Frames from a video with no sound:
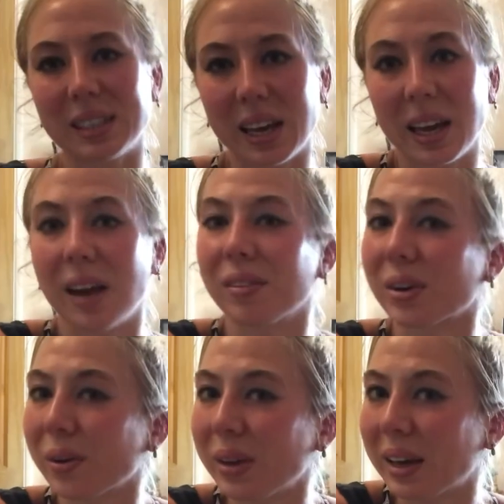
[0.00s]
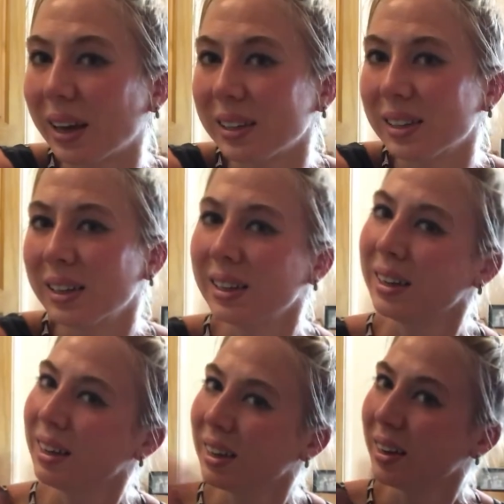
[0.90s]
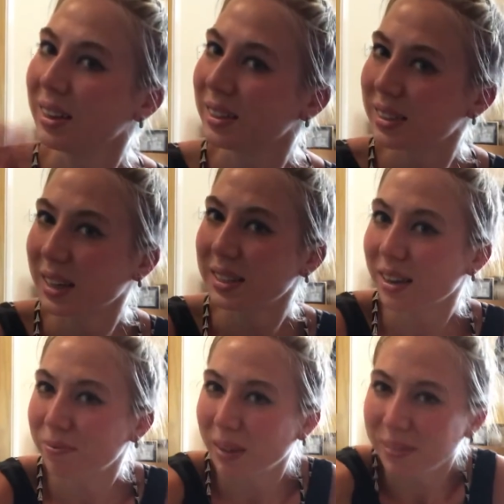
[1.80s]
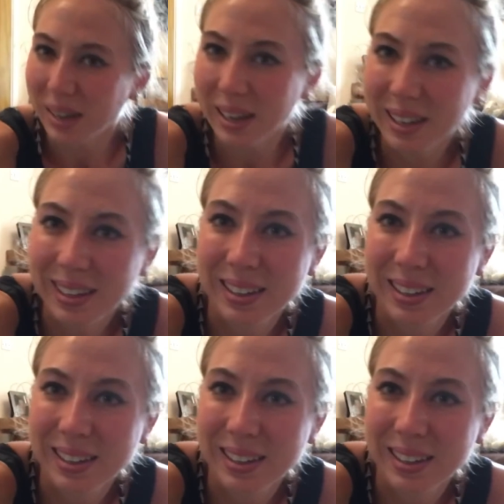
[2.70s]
day, have a great weekend. Stay safe, bye bye.